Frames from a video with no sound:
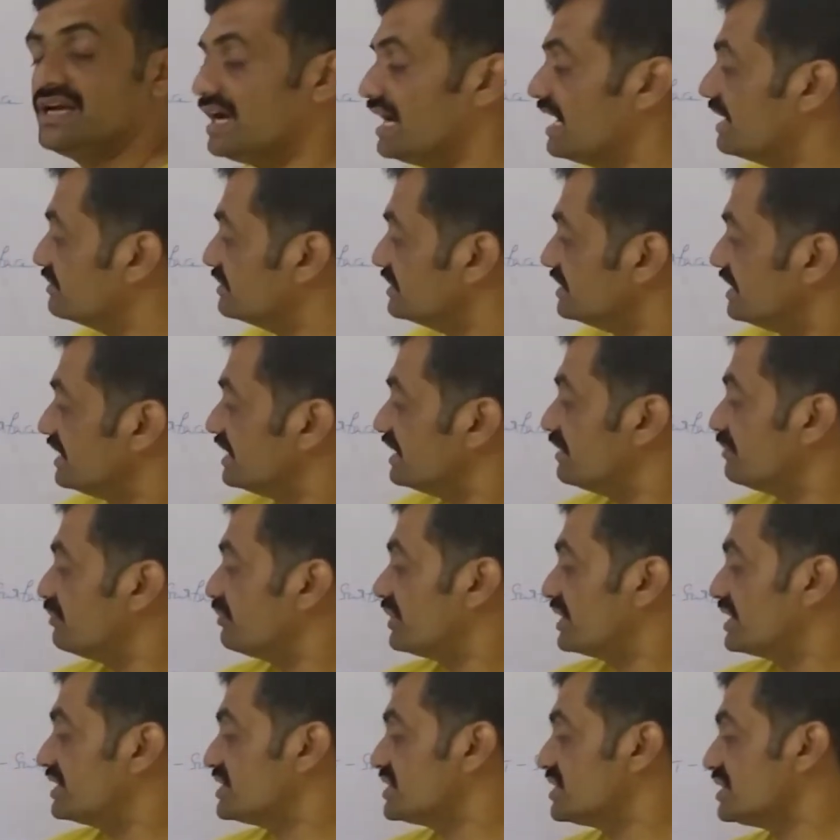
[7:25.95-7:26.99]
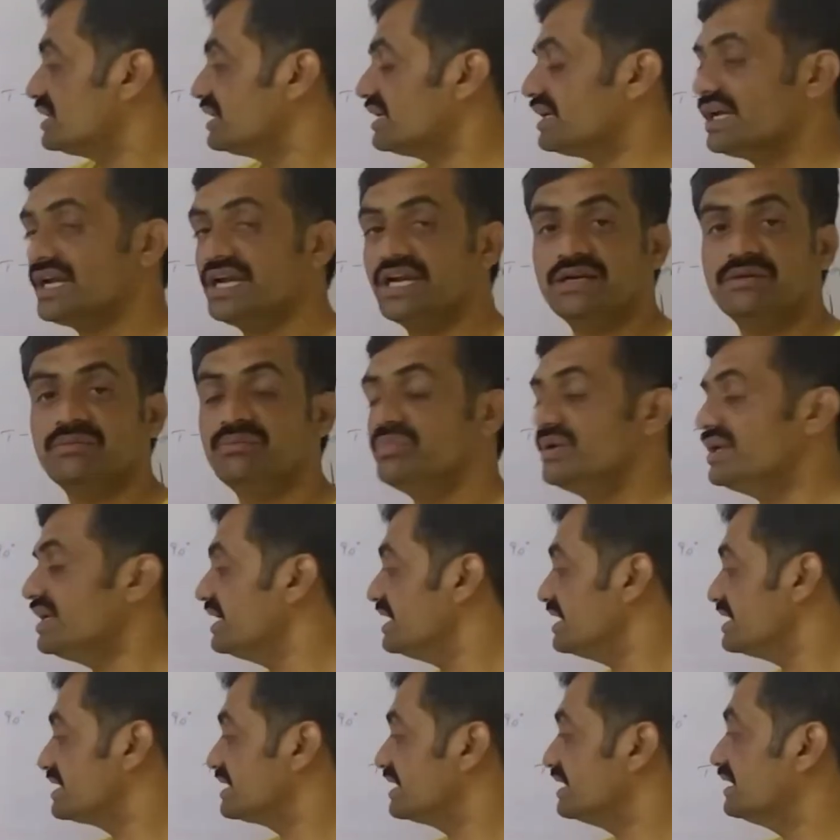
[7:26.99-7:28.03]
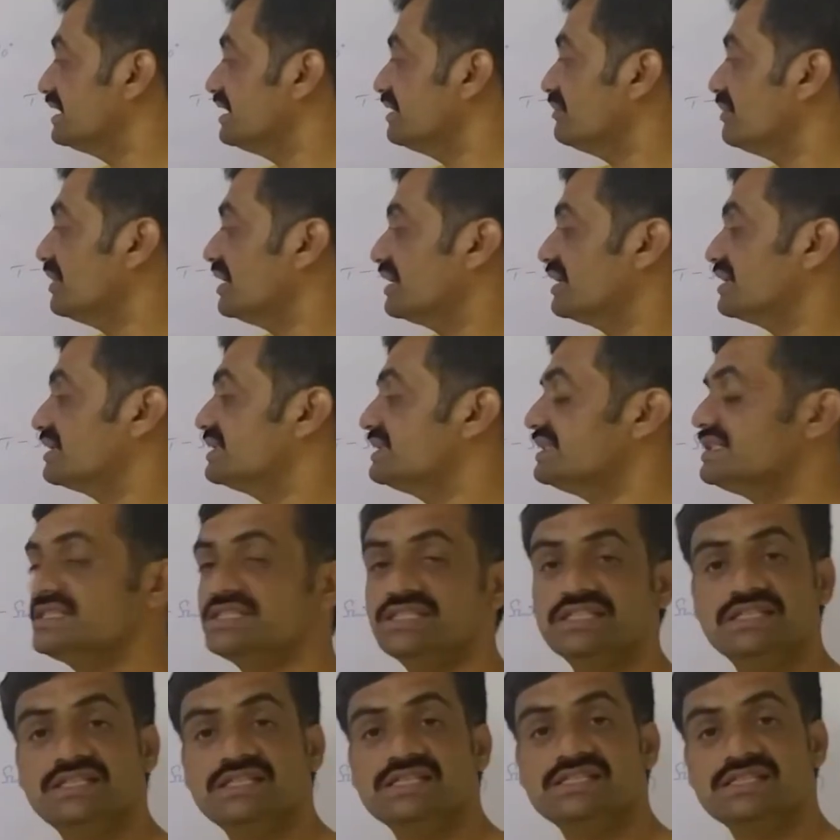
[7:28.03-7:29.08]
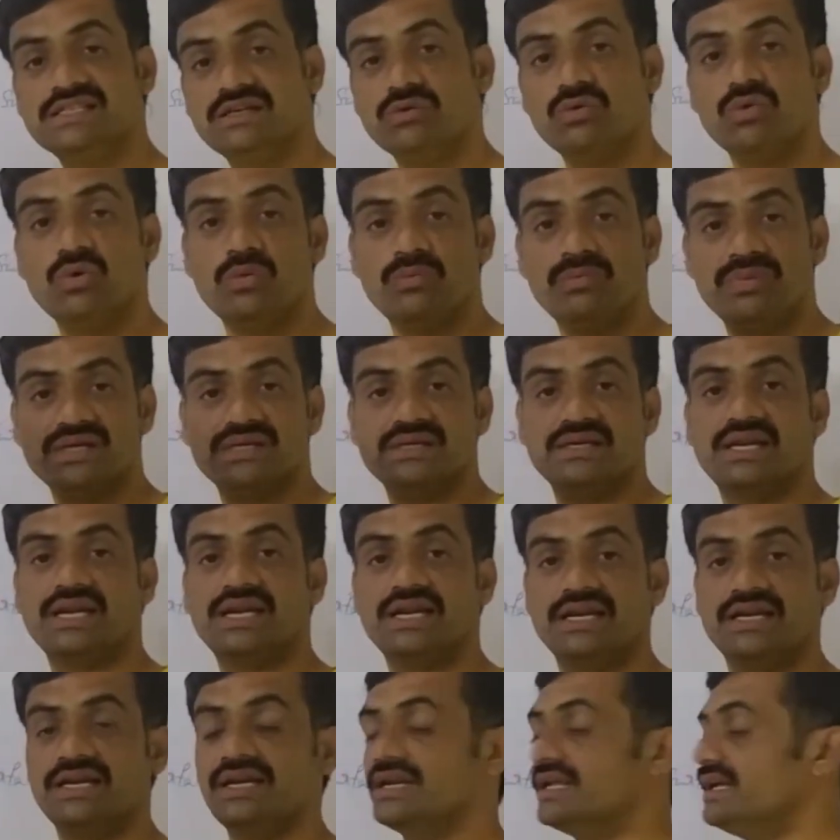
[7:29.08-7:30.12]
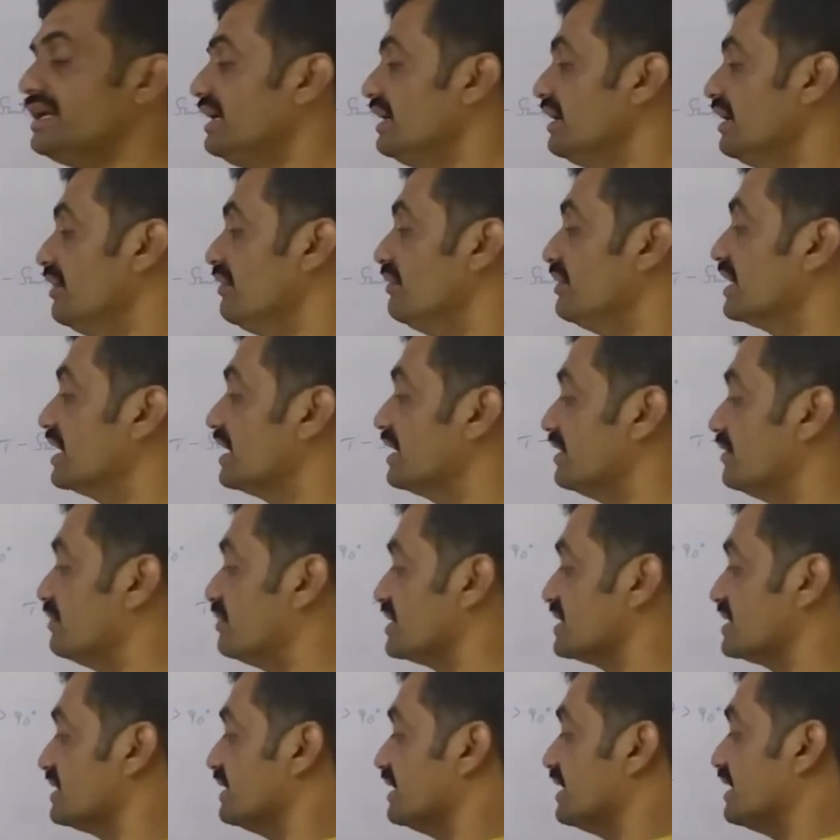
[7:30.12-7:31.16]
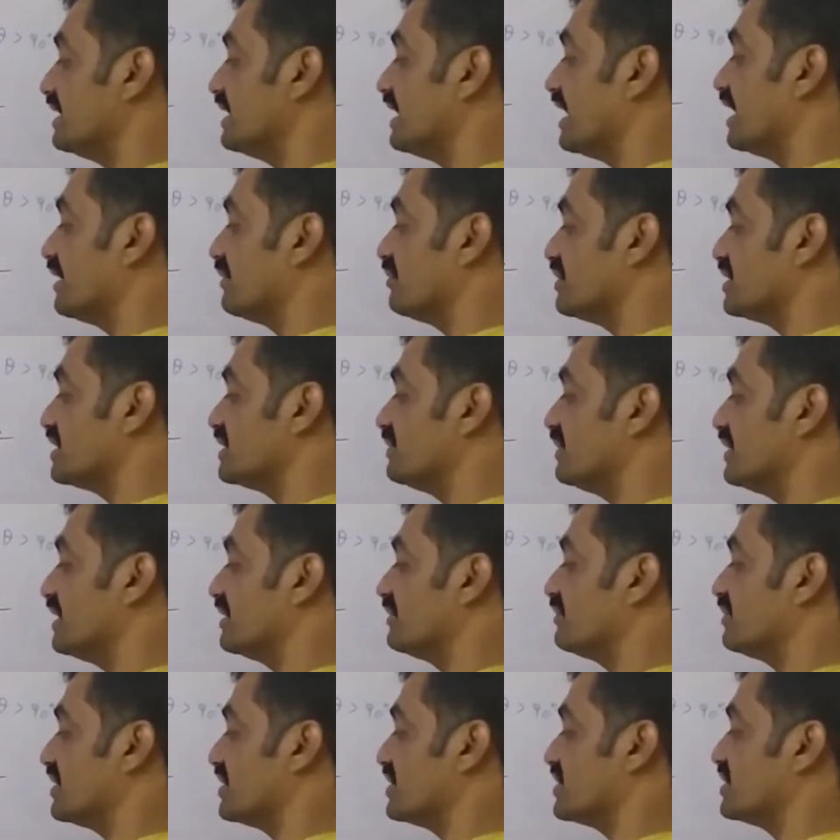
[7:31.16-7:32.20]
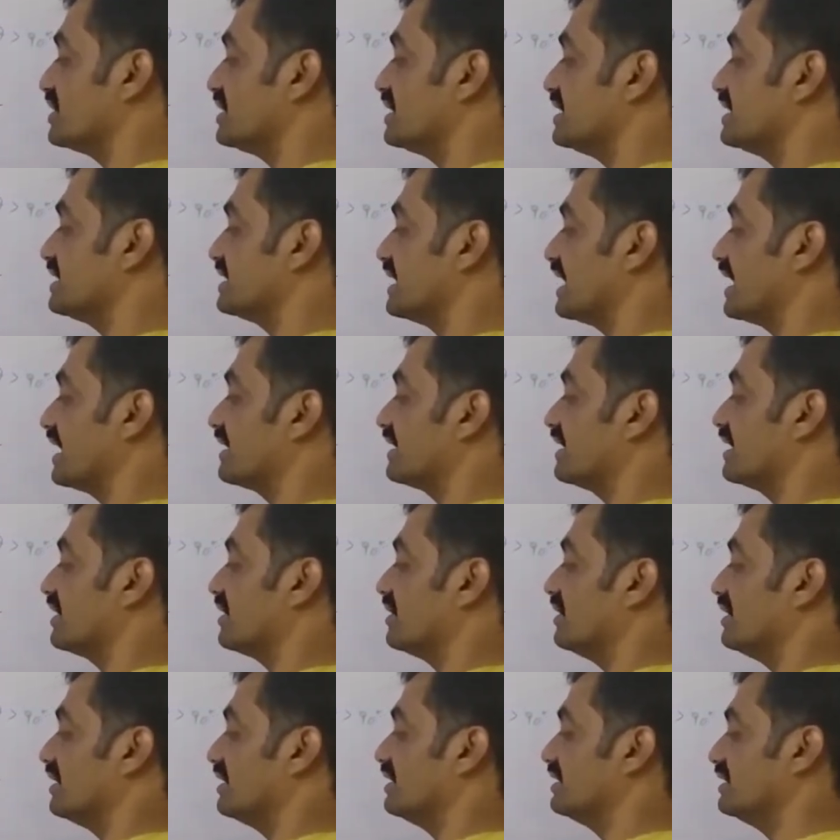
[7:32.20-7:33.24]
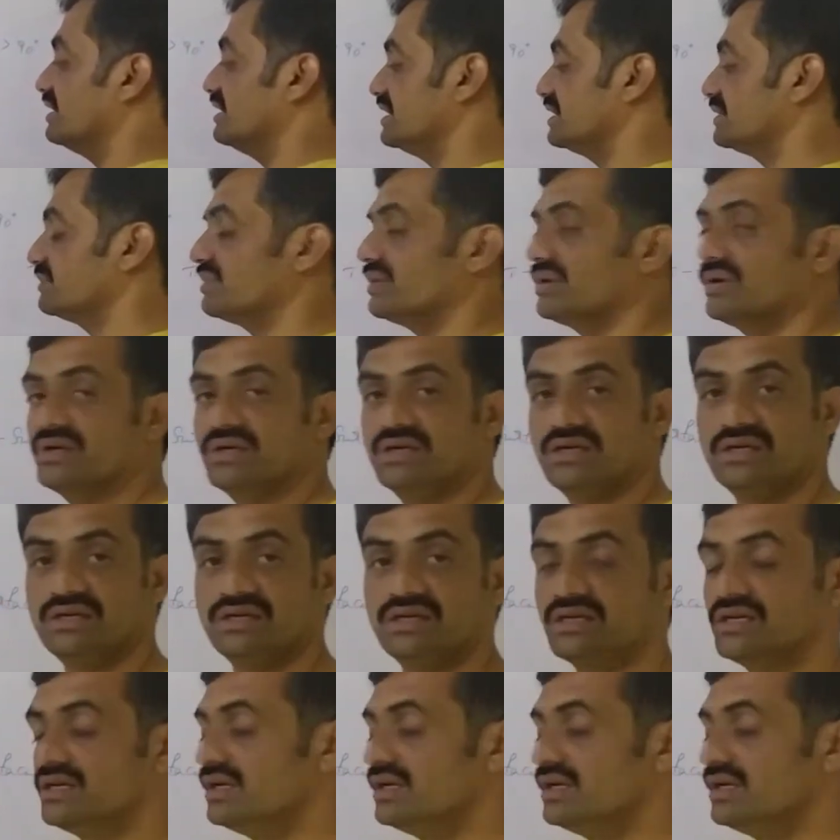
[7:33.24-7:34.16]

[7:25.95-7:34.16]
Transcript: Observe that pressure at B is nothing but, since it is an open end, we can represent that atmospheric pressure is acting at this point,